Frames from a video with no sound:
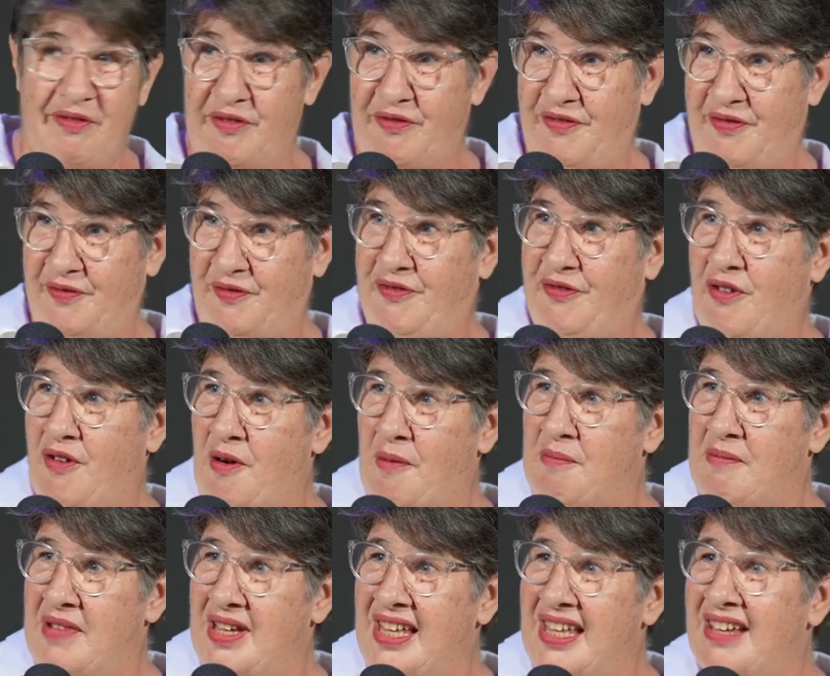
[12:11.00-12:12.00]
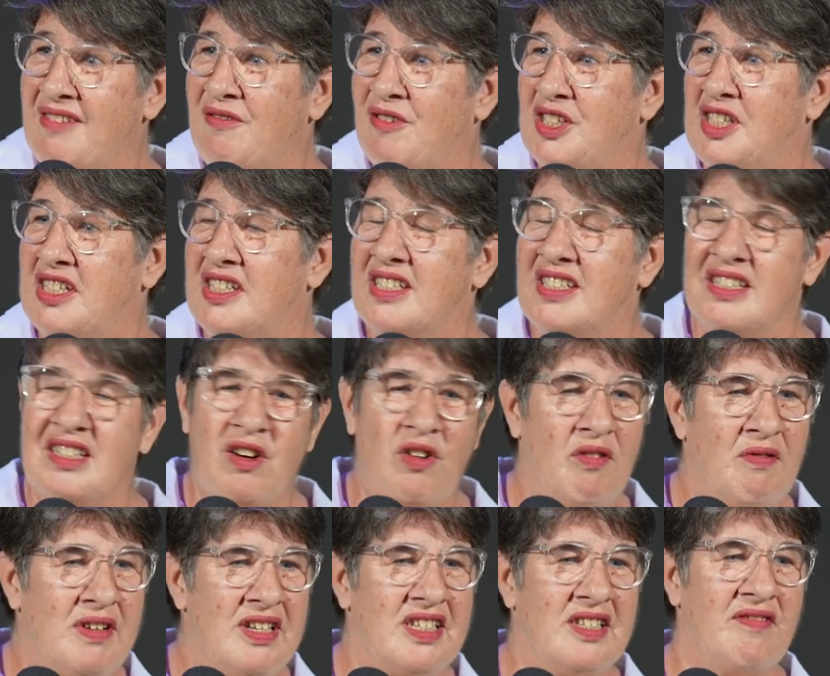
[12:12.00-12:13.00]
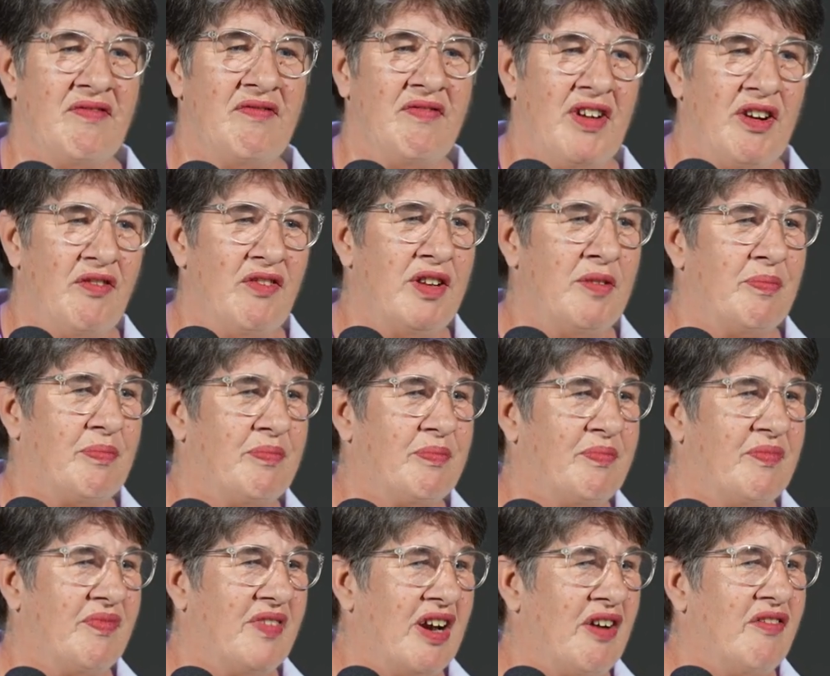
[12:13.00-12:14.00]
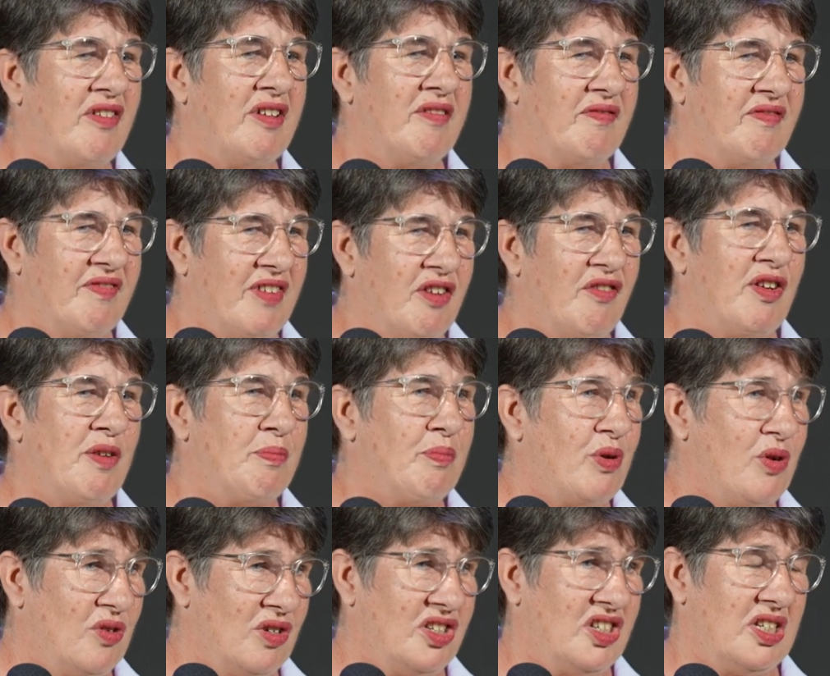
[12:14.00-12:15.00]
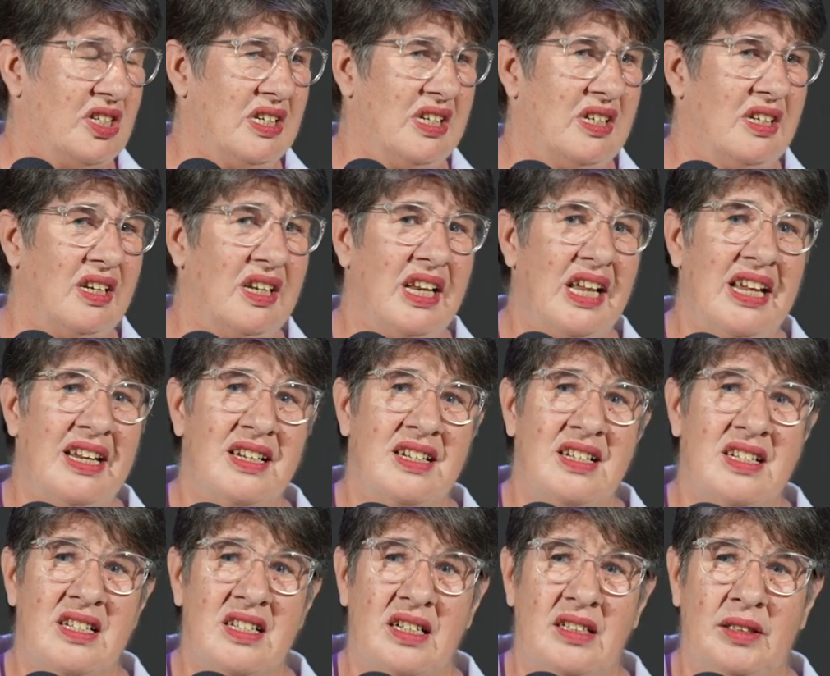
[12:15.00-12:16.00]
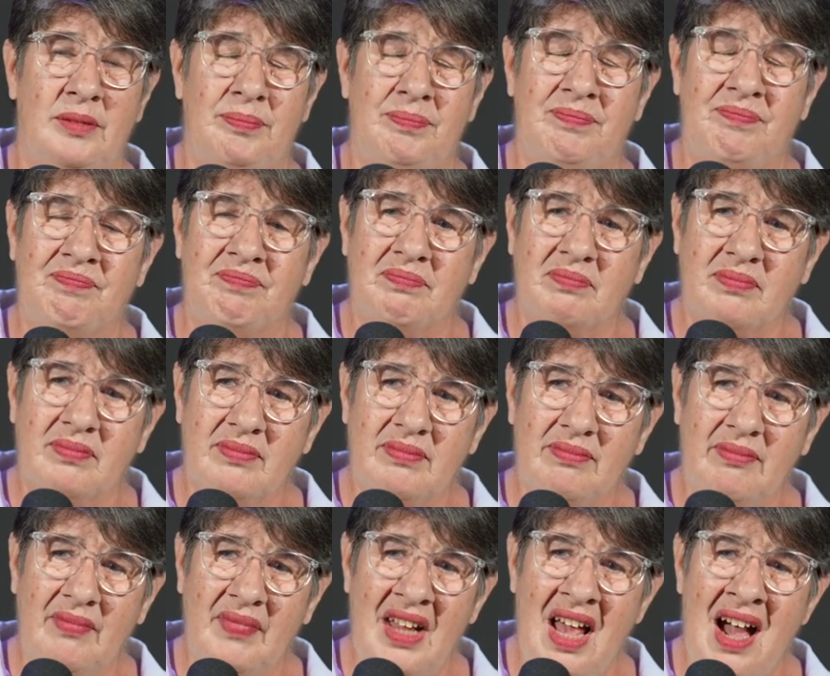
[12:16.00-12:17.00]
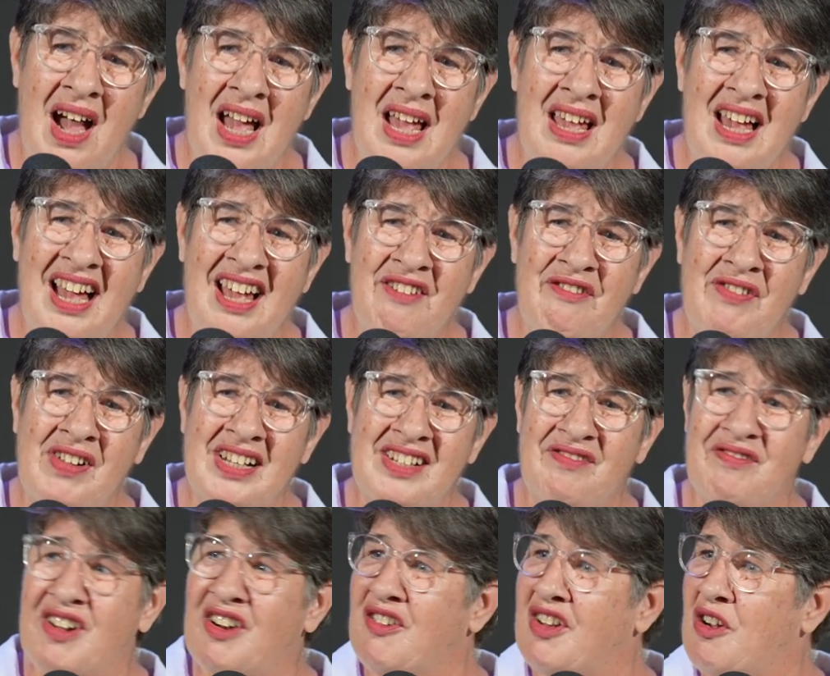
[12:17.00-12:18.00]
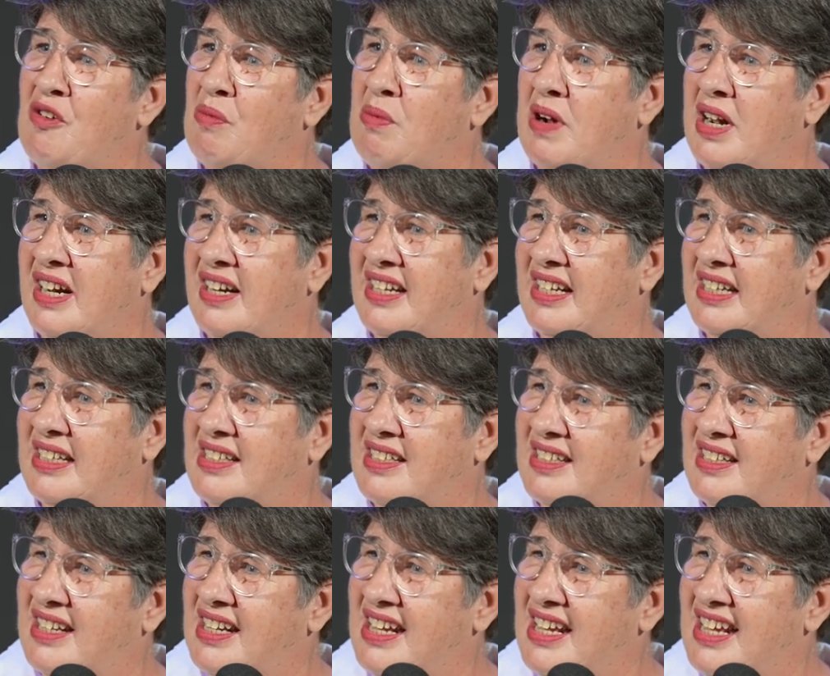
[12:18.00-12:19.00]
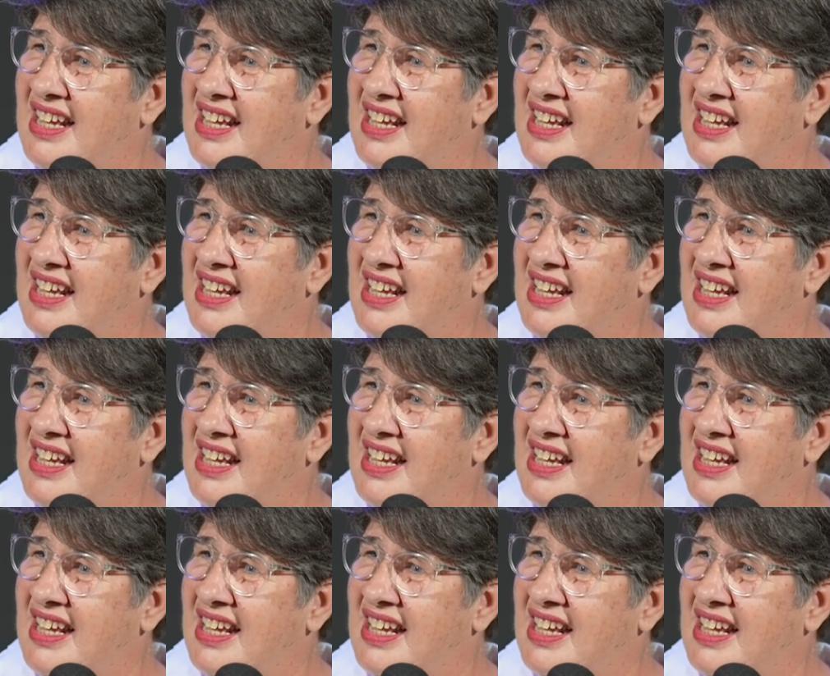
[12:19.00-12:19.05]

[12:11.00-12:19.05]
For me, it's always a very, very, very personal, and I felt very aware that